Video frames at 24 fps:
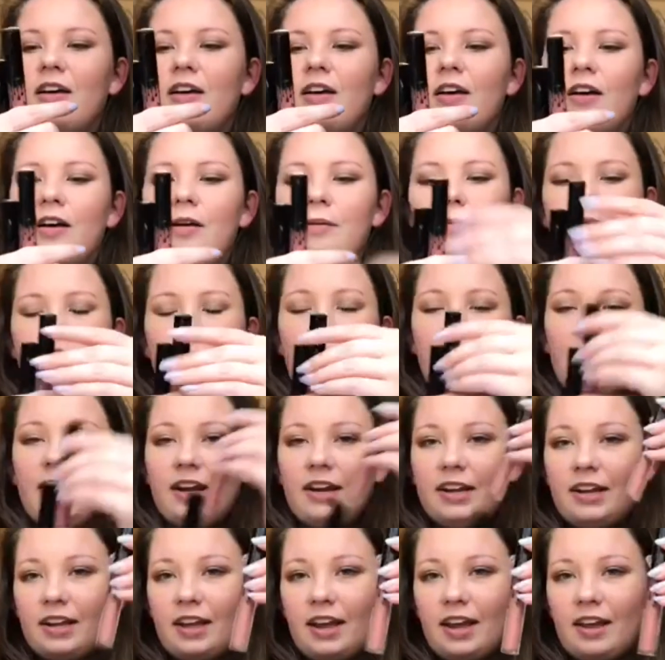um,
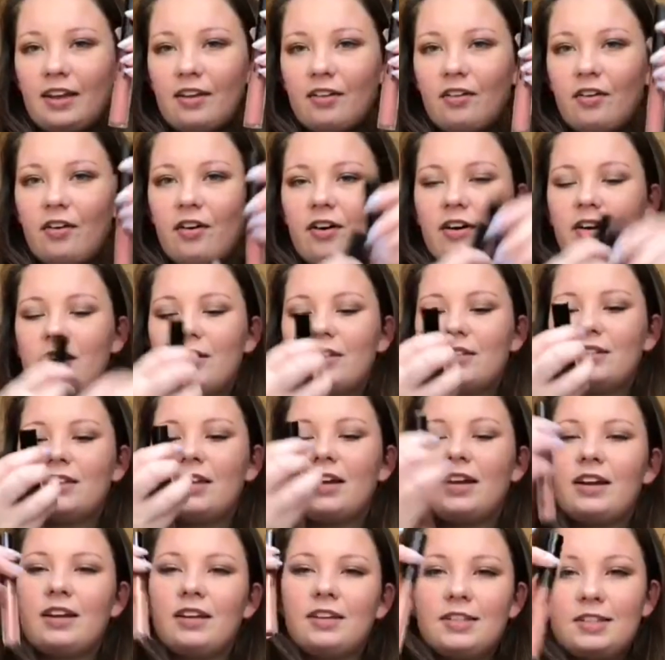Candy Cake Gloss,
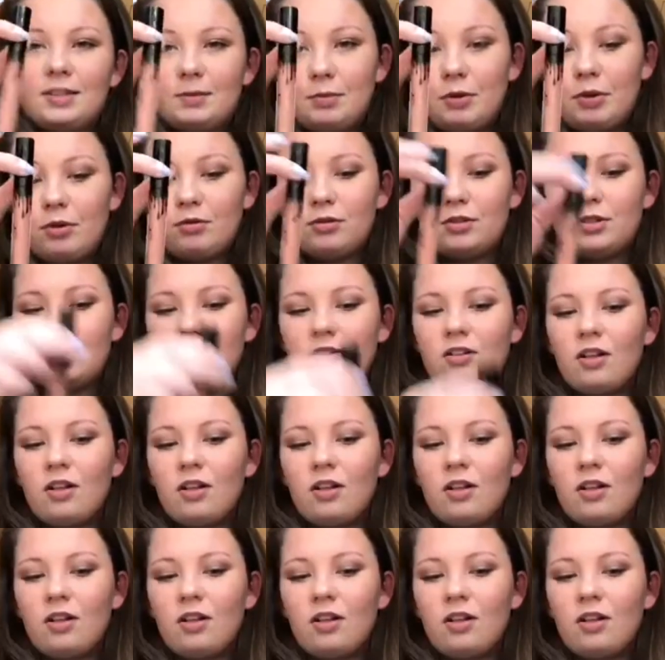and Exposed